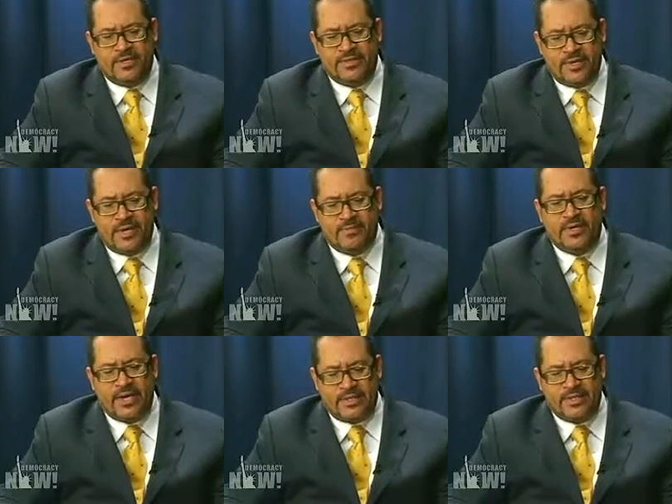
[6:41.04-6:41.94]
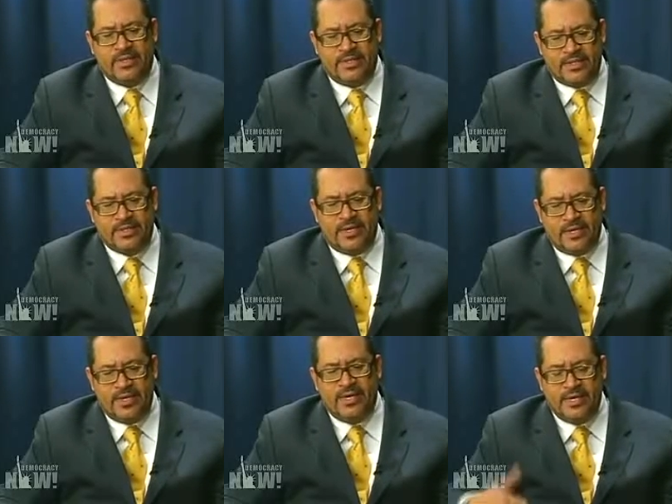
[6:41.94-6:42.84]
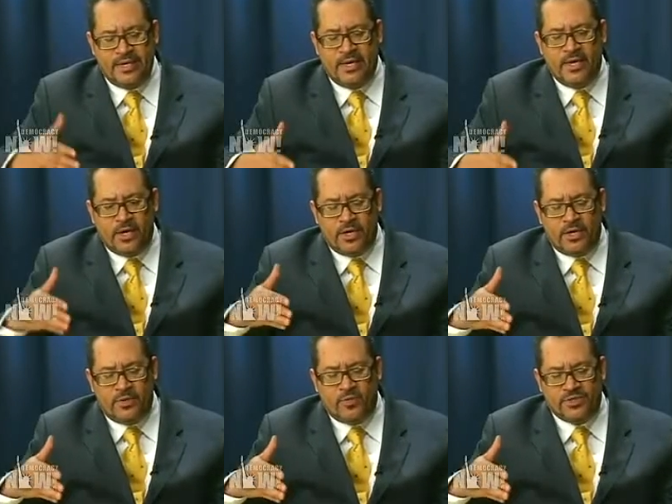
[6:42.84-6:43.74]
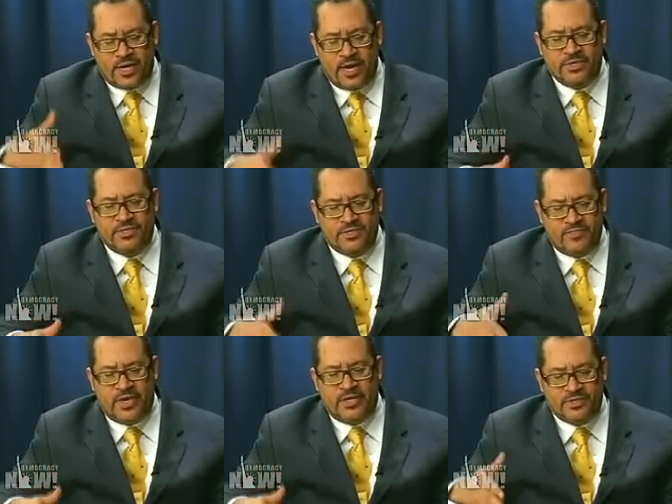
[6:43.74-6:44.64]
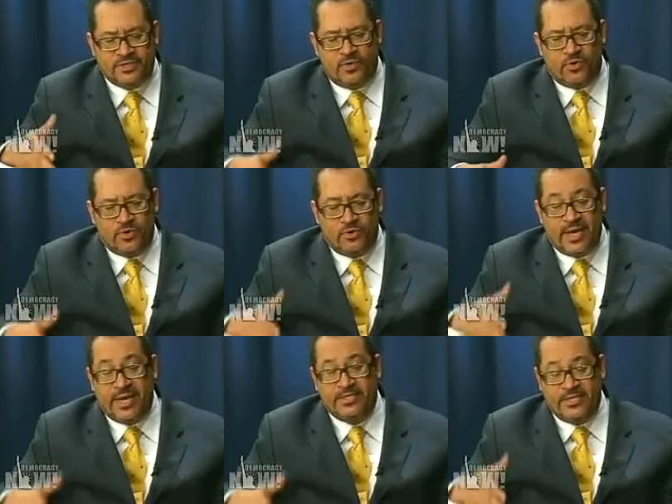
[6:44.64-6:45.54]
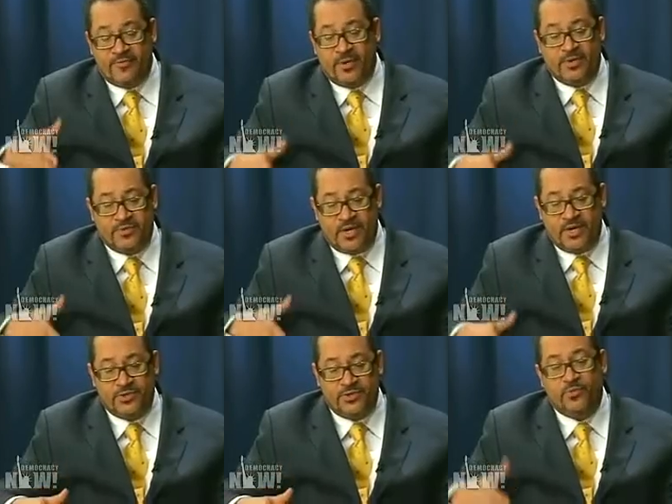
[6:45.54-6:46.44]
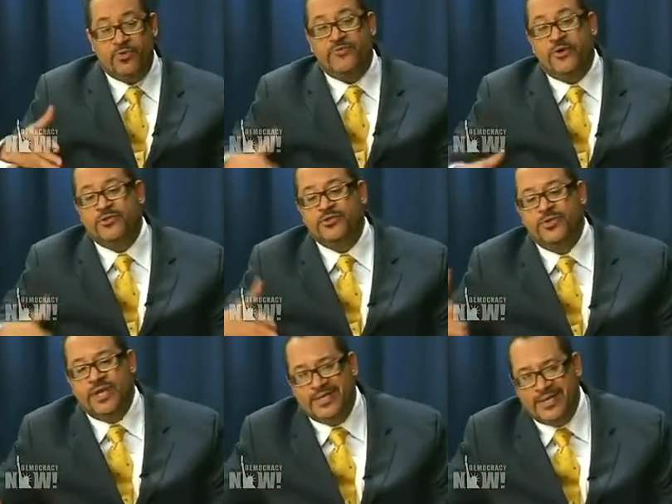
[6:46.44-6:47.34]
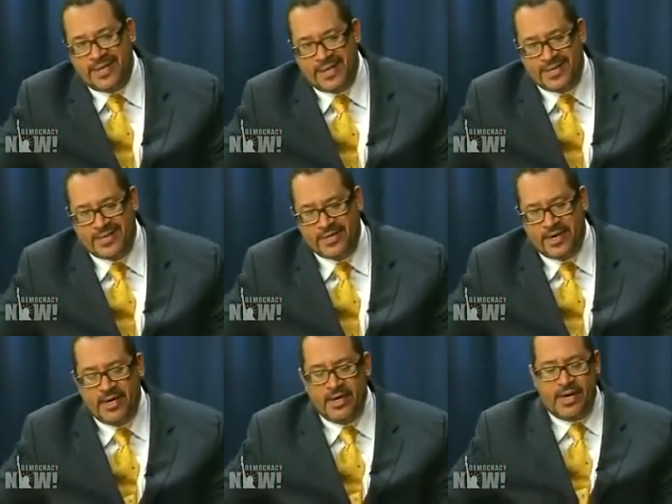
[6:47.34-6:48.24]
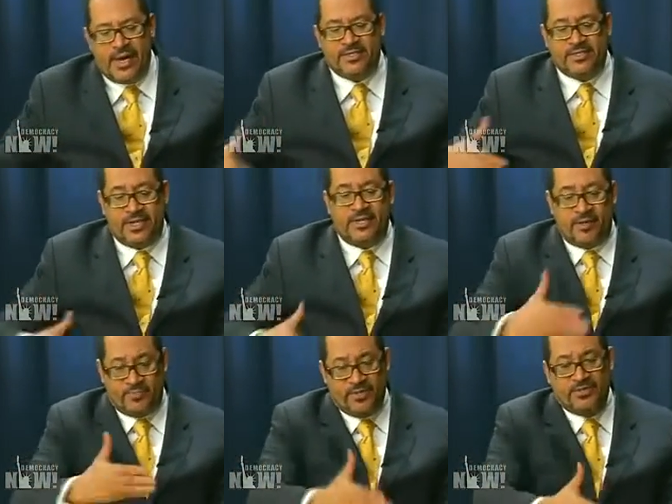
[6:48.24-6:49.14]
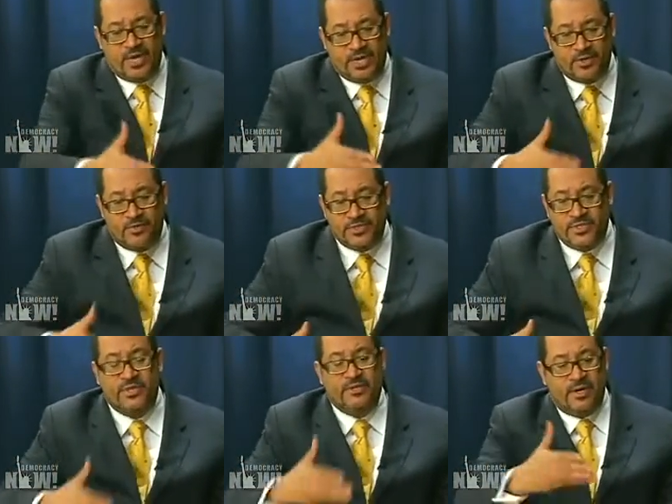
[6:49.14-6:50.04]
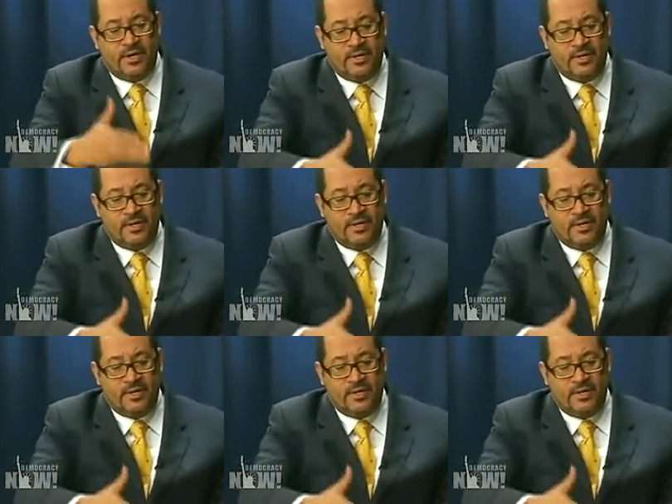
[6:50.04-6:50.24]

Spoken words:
thing, but I think that he was conscious of that historical legacy of Martin Luther King Jr., referred to it at the end, had set it up that John Lewis and